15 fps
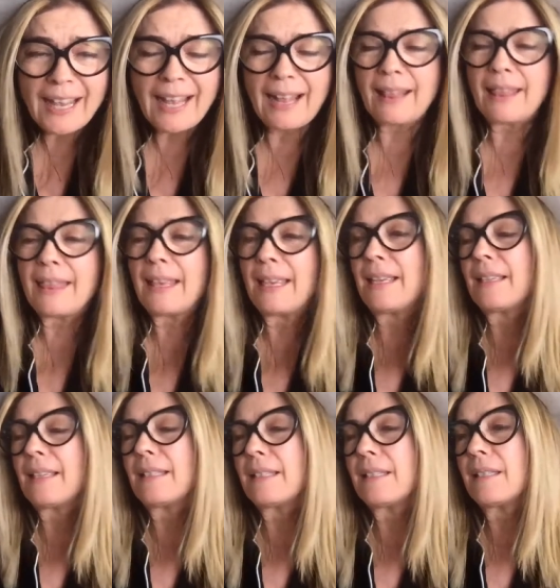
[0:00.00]
and think
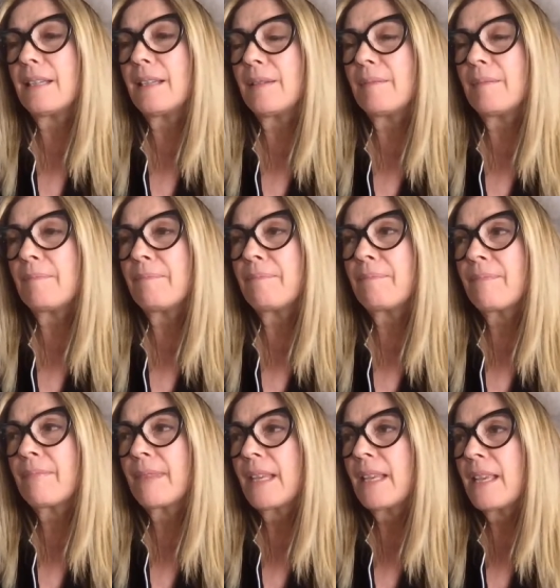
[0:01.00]
it's,
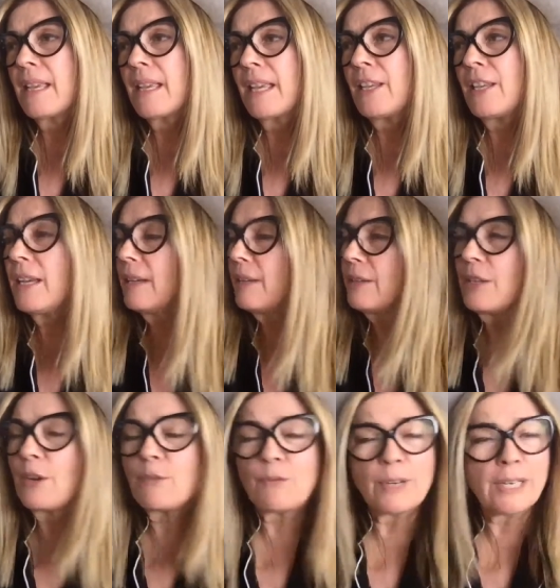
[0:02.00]
yeah, you
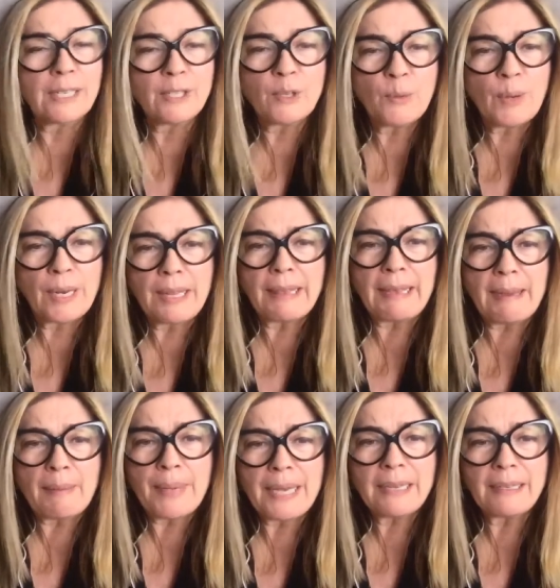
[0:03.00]
don't really do anything
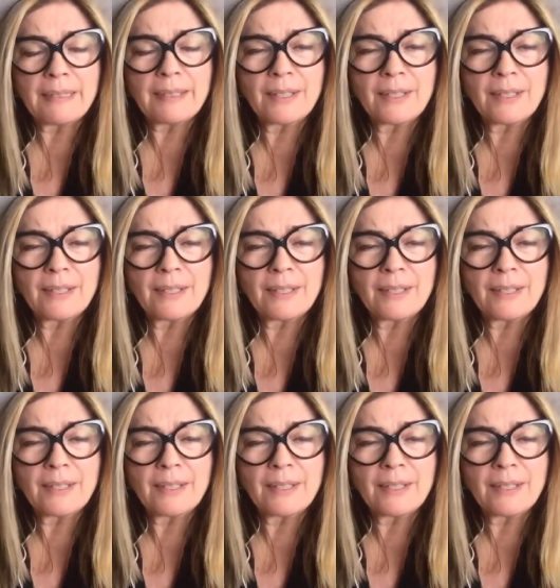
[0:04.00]
about it.